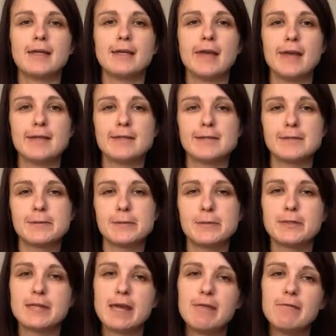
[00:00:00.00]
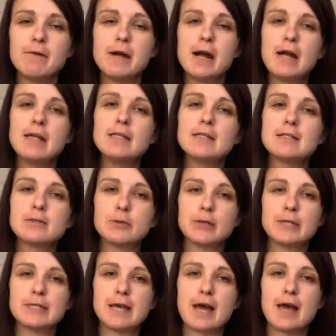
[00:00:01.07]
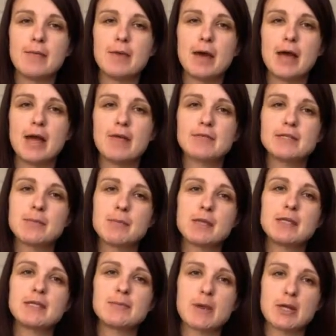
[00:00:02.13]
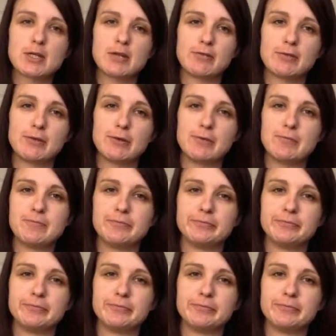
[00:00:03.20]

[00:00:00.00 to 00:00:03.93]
Kids, so today for our story time, I have something special for you.